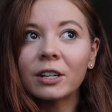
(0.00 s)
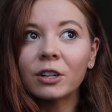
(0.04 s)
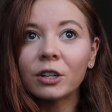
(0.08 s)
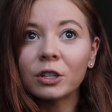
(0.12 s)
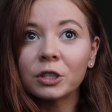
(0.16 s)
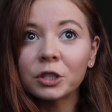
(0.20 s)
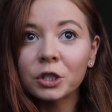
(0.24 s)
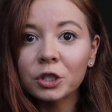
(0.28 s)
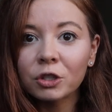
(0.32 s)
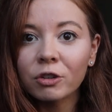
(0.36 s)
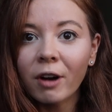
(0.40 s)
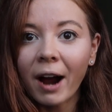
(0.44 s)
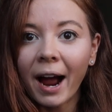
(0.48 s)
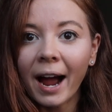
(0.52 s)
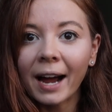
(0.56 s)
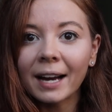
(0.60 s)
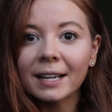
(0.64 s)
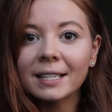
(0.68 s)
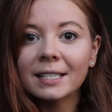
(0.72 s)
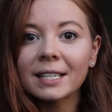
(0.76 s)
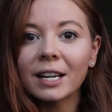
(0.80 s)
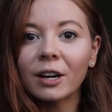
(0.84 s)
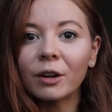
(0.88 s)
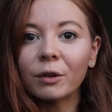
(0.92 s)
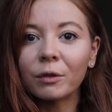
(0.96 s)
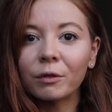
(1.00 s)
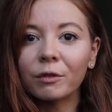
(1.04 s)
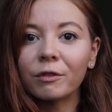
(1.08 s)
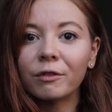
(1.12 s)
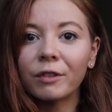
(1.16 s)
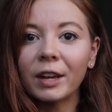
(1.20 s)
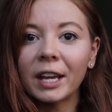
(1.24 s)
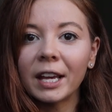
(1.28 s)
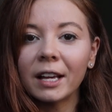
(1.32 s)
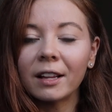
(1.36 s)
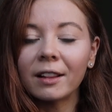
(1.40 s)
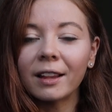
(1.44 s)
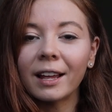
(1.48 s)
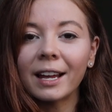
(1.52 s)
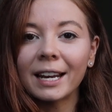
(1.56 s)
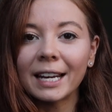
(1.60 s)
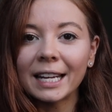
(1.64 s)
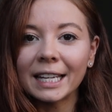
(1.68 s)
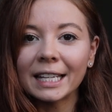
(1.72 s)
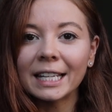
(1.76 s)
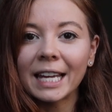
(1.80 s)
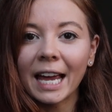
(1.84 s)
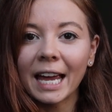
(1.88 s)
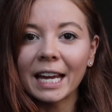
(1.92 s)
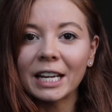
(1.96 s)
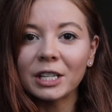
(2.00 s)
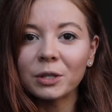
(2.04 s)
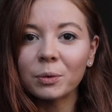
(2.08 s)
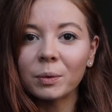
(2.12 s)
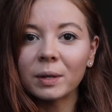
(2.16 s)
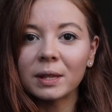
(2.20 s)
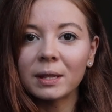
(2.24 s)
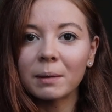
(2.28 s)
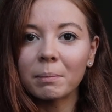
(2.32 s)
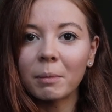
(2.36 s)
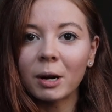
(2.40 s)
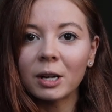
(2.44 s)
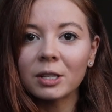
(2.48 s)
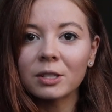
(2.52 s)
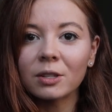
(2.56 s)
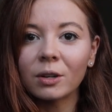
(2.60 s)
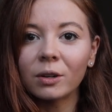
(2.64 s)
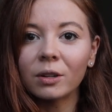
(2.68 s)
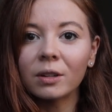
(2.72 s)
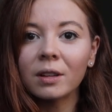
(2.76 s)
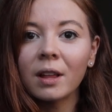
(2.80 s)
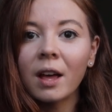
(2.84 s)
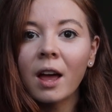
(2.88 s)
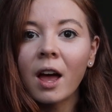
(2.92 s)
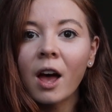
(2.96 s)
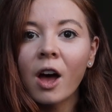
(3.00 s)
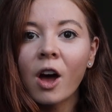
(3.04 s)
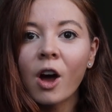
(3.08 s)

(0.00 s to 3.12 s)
contract and feel and engage with the muscle,